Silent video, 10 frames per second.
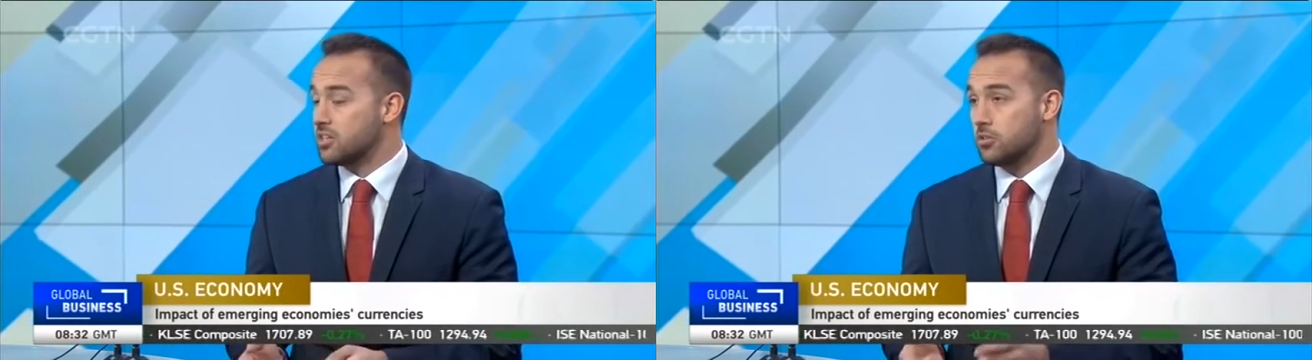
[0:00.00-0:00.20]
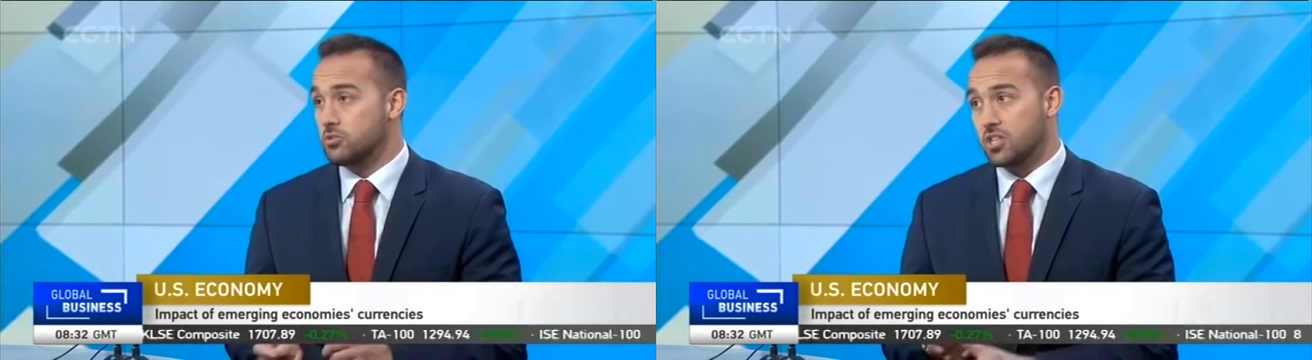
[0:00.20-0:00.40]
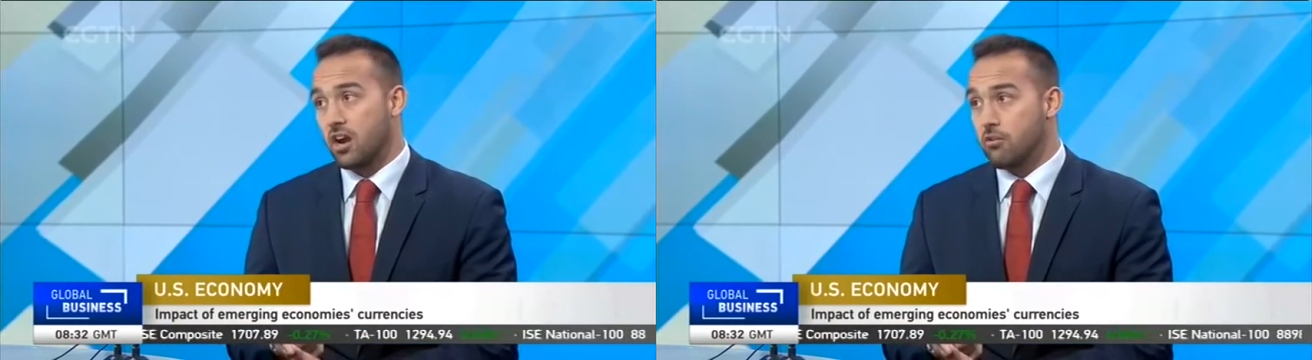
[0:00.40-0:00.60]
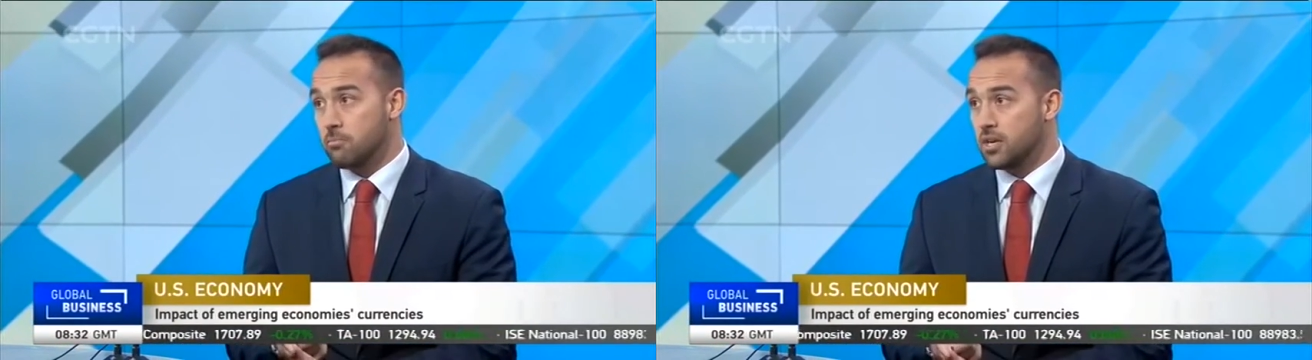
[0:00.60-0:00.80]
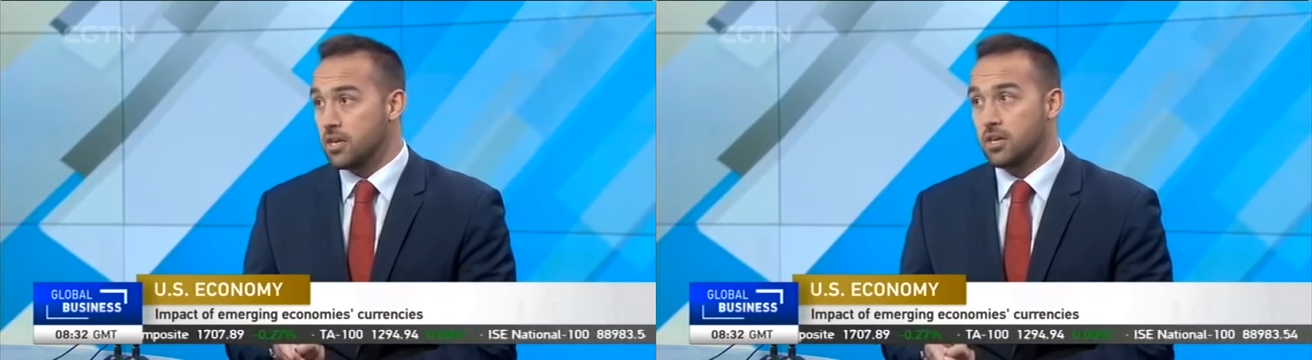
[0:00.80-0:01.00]
That includes the
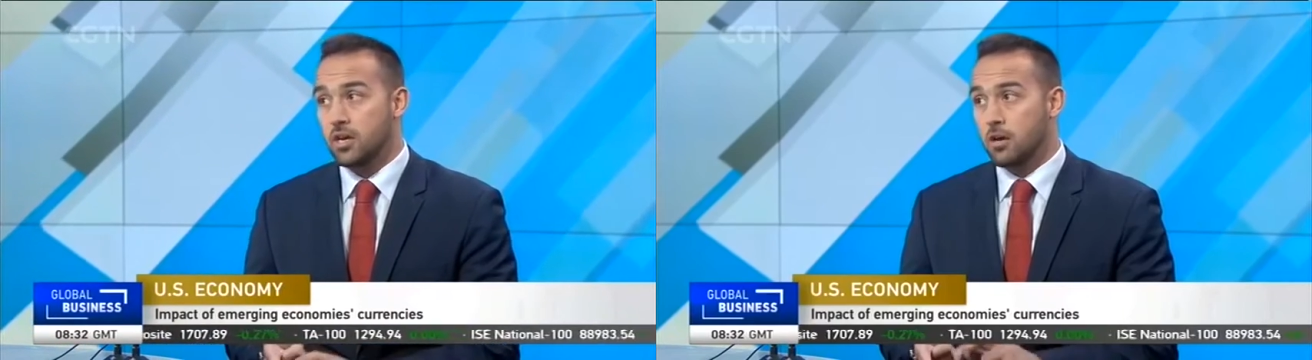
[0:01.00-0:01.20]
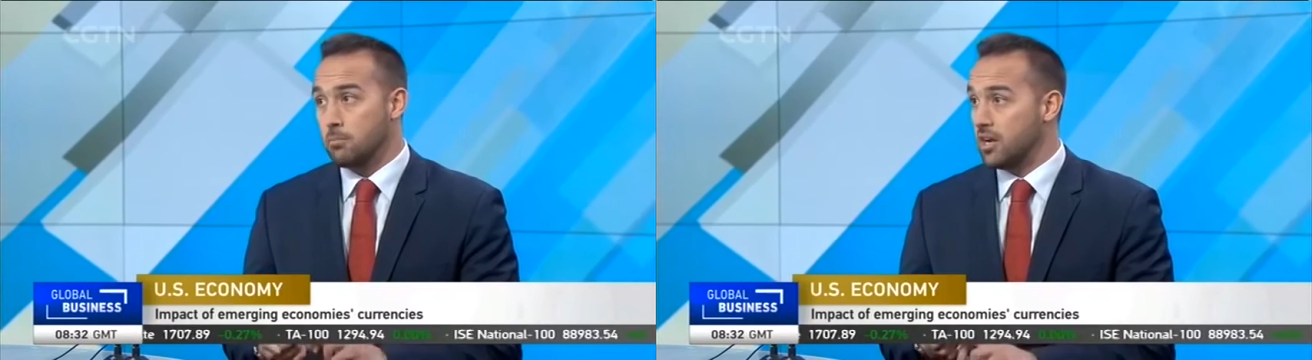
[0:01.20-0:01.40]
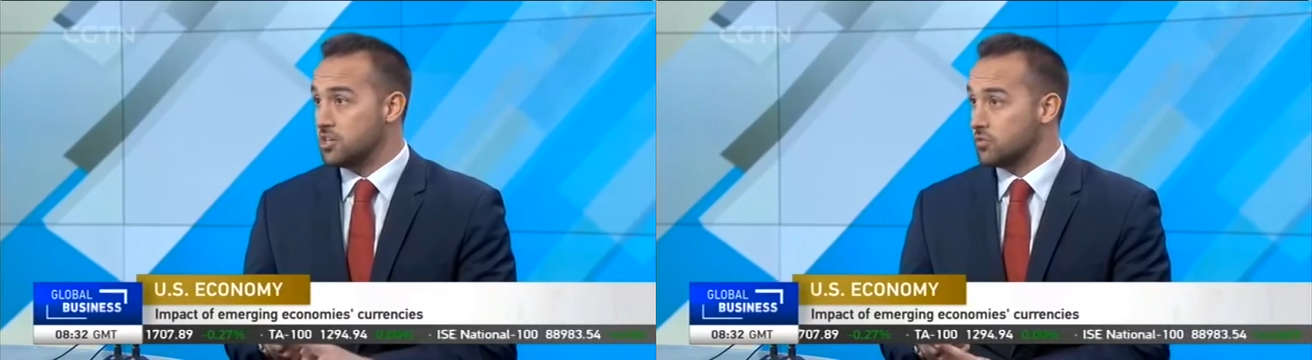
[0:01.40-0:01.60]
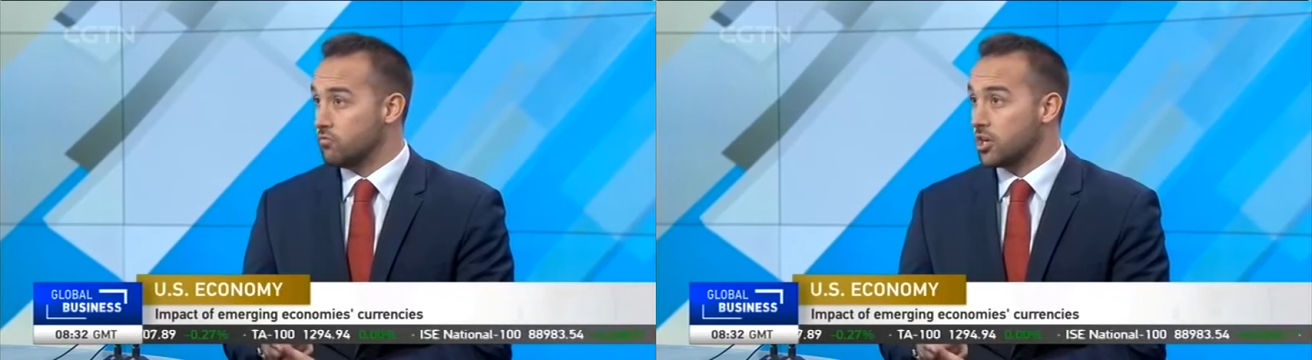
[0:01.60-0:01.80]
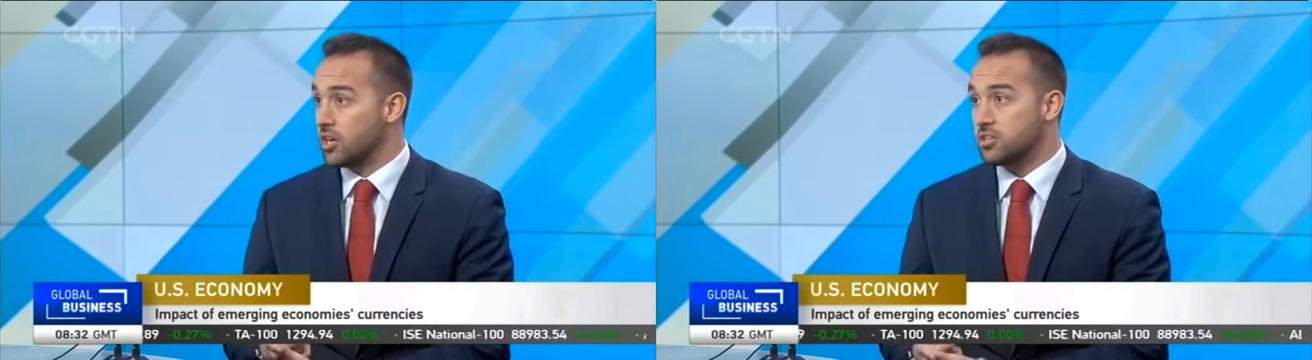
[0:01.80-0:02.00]
RMB,
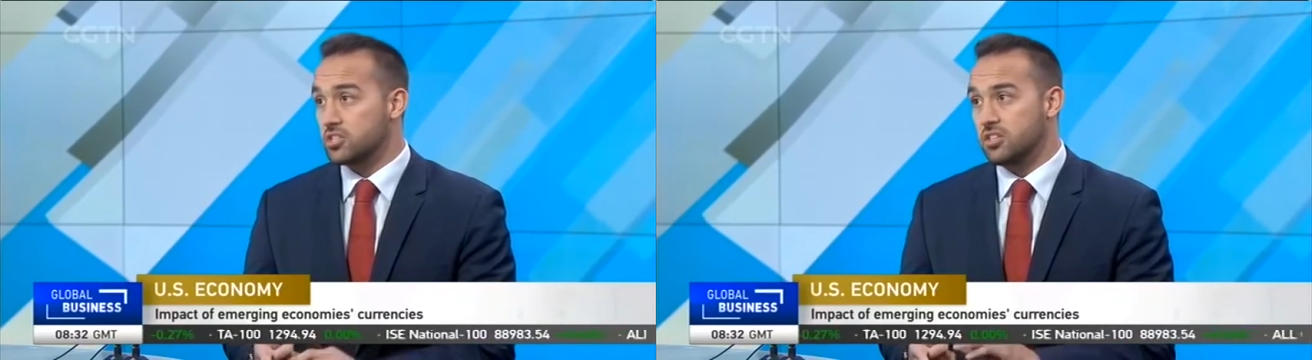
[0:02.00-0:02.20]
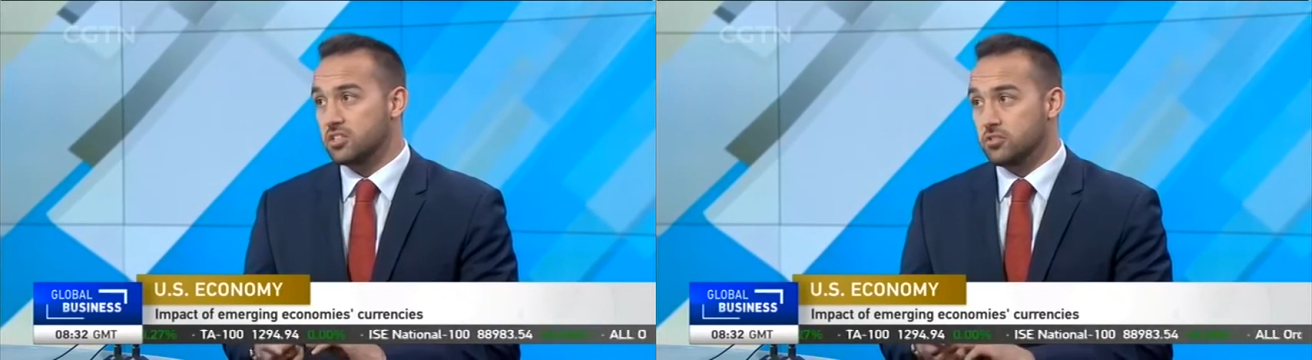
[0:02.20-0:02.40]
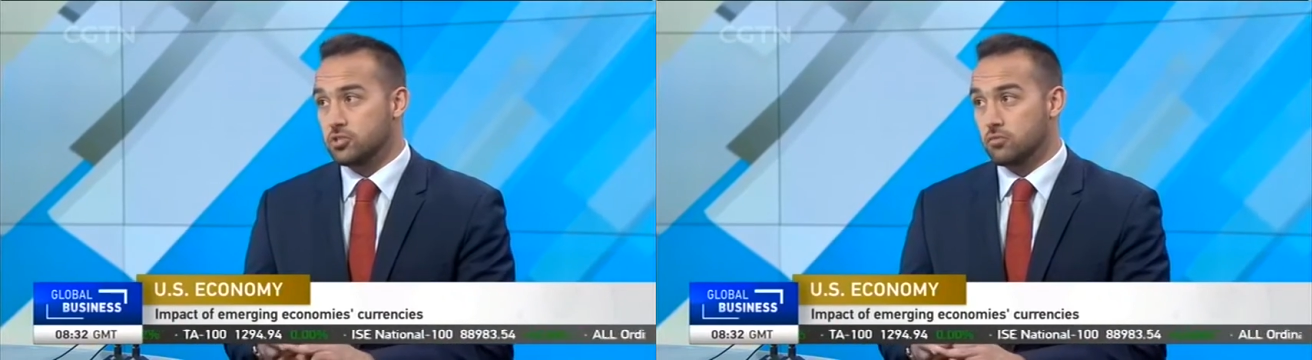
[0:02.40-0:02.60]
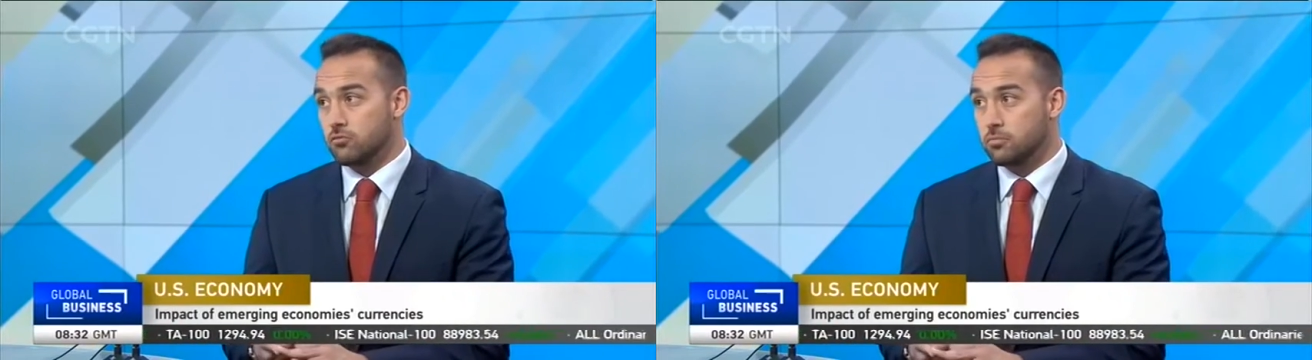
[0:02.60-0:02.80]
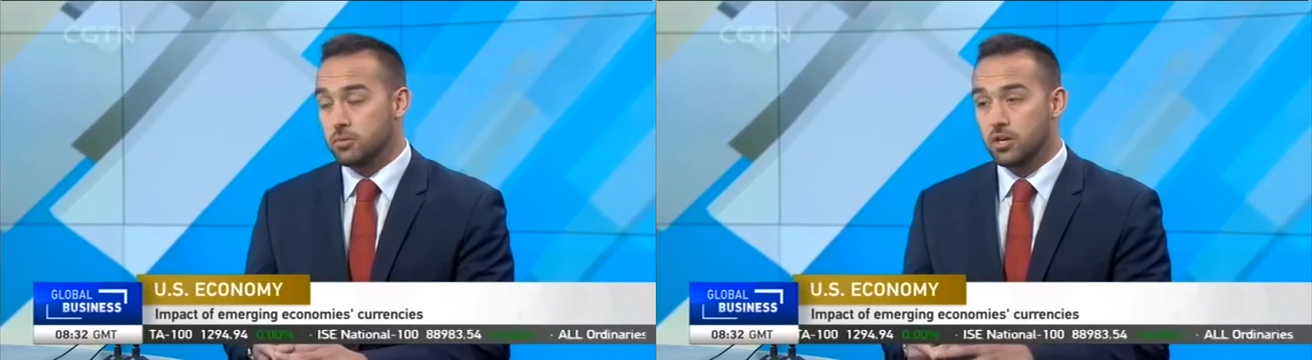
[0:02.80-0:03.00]
Malaysian ringgit,
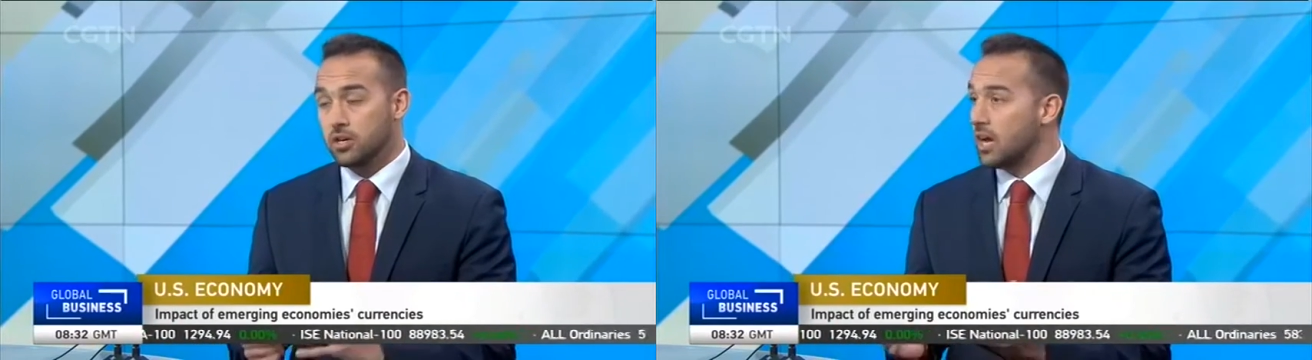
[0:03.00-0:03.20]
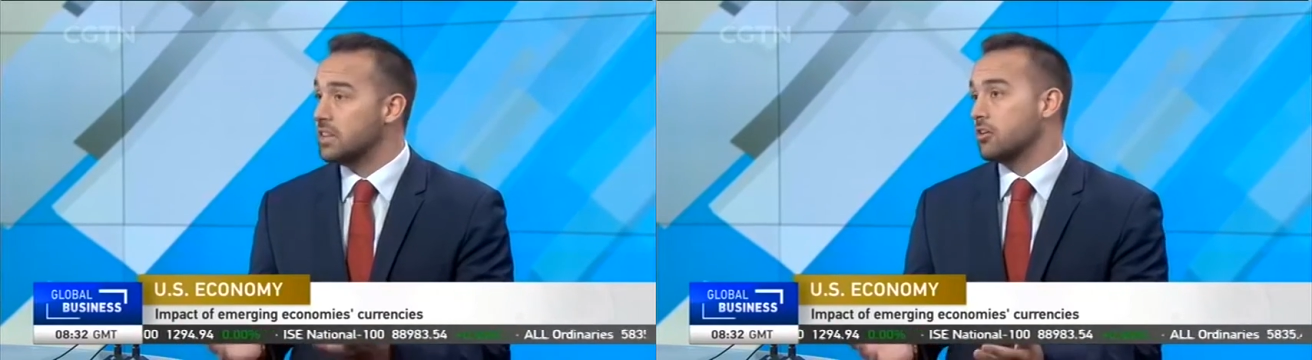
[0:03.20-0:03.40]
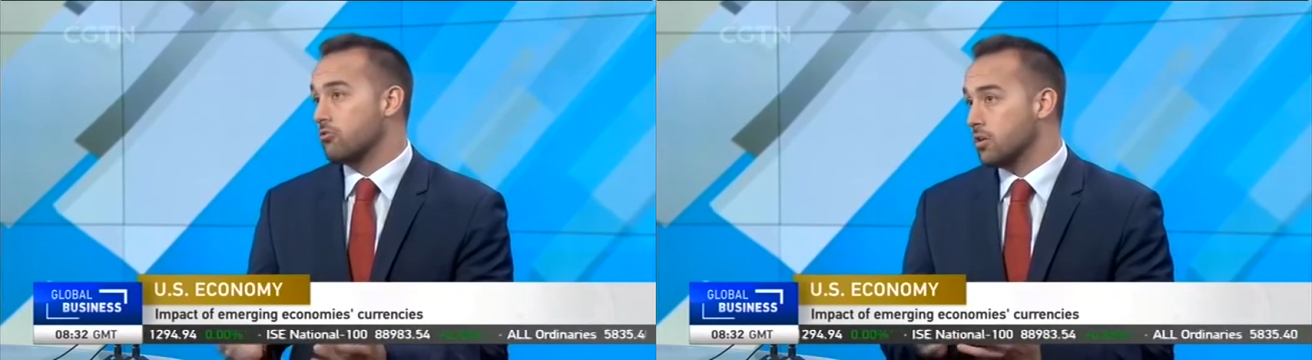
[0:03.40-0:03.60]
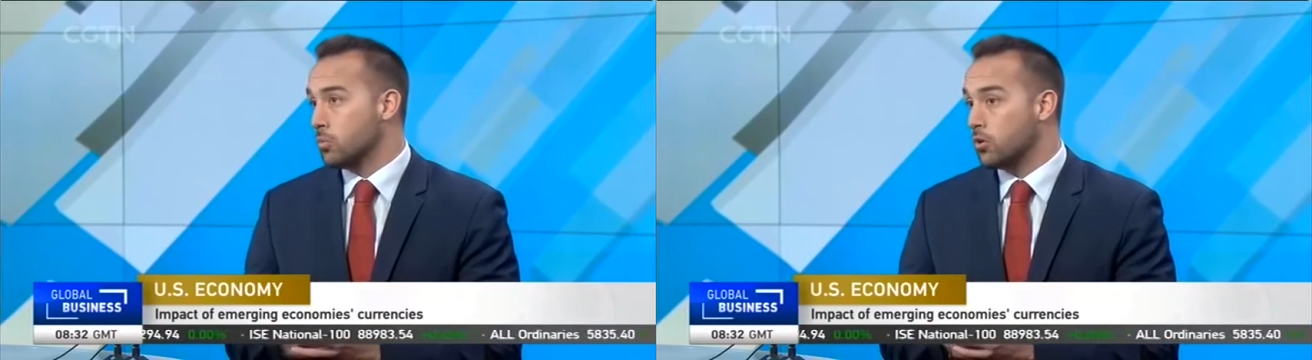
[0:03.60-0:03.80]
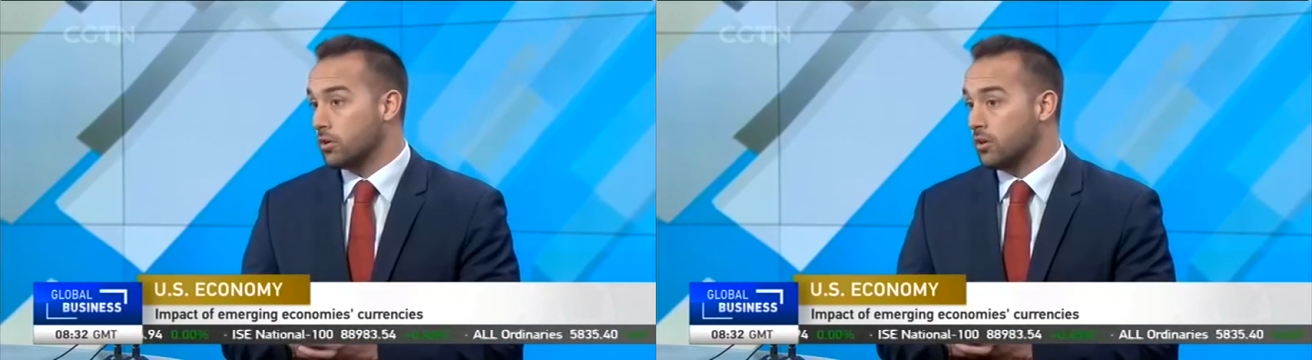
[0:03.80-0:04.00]
Indonesian rupiah, and the
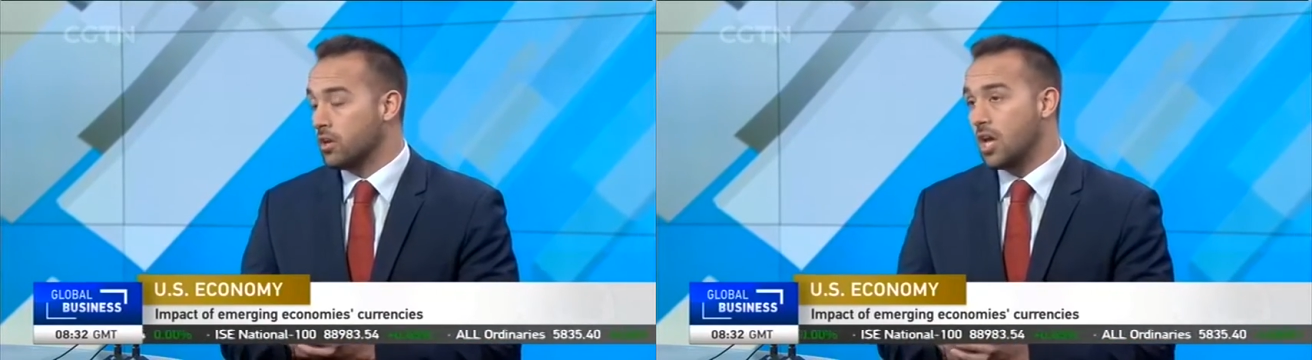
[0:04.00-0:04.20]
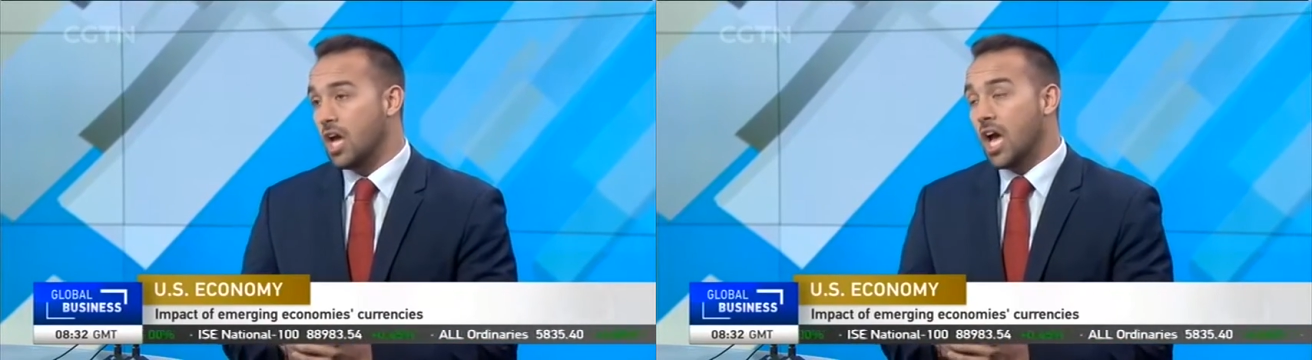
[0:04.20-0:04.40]
Korean won.